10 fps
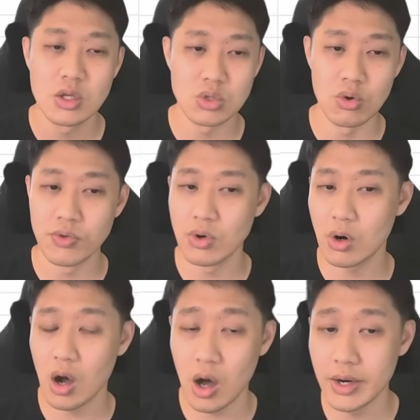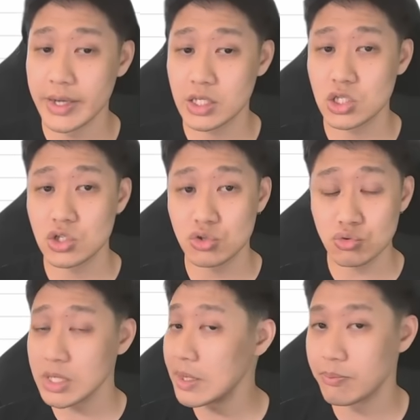So if you are on an
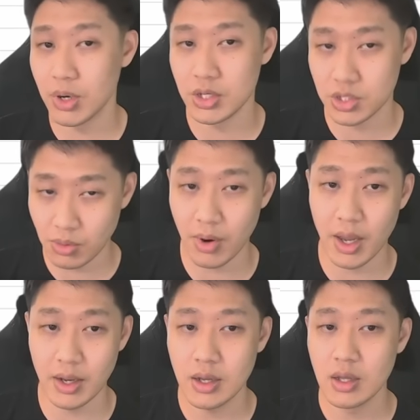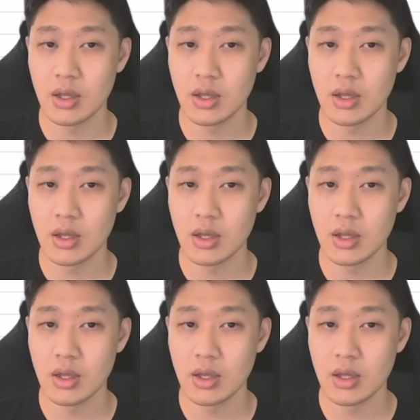extreme budget, right?